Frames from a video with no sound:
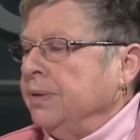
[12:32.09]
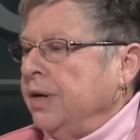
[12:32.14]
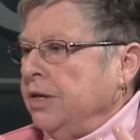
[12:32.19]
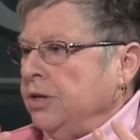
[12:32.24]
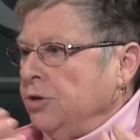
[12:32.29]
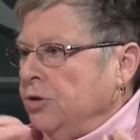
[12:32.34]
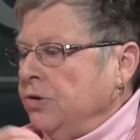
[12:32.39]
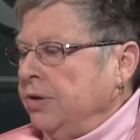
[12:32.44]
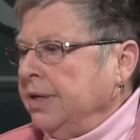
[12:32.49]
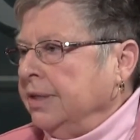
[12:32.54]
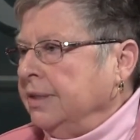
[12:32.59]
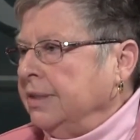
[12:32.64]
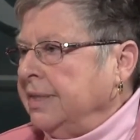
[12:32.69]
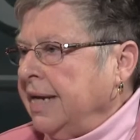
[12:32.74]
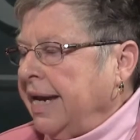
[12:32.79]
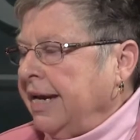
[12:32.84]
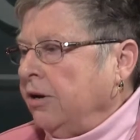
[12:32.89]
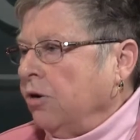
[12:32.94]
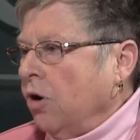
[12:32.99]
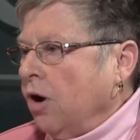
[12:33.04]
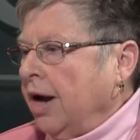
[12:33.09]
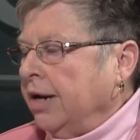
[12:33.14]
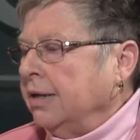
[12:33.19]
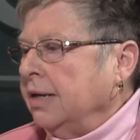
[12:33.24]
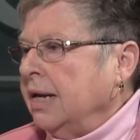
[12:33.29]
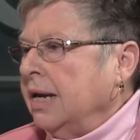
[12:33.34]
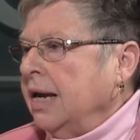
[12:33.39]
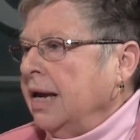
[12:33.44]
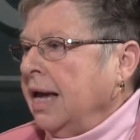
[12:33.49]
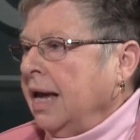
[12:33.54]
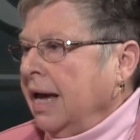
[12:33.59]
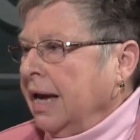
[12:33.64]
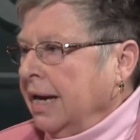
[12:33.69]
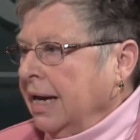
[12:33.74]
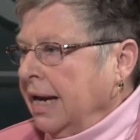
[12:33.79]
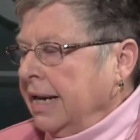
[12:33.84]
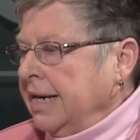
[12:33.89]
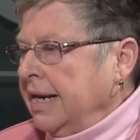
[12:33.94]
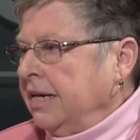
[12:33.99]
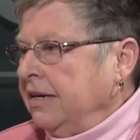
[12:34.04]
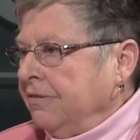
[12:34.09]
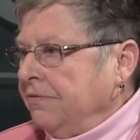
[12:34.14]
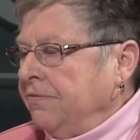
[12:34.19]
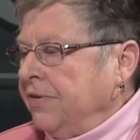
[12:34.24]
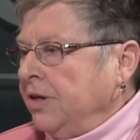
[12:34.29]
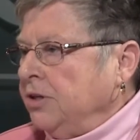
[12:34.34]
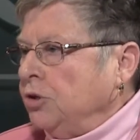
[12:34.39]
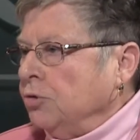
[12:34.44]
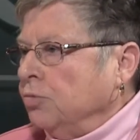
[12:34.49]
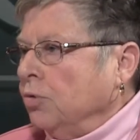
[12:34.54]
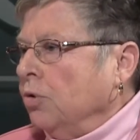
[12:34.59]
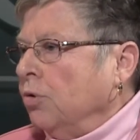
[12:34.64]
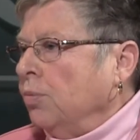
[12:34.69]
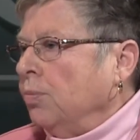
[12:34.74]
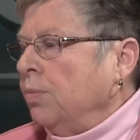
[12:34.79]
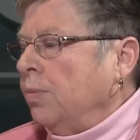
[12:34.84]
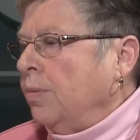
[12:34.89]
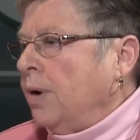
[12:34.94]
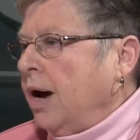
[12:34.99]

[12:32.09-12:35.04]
but you can take on an individual